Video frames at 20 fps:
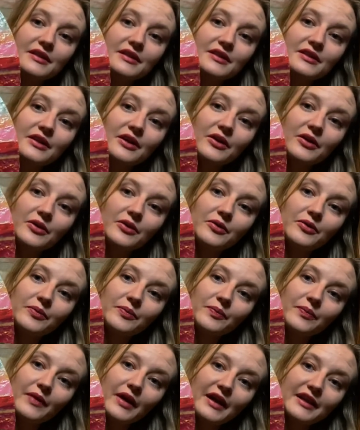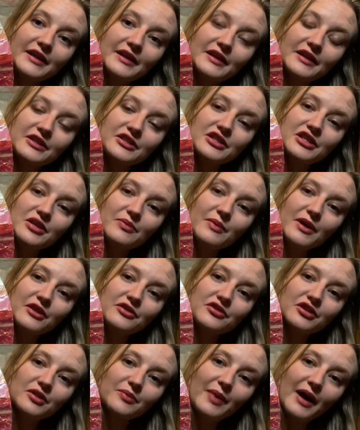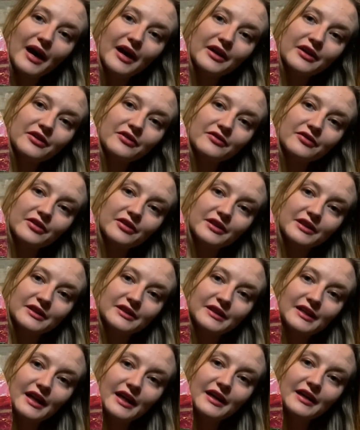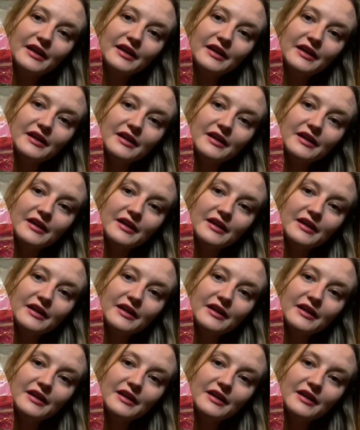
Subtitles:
So I did a geometric pattern for the sky.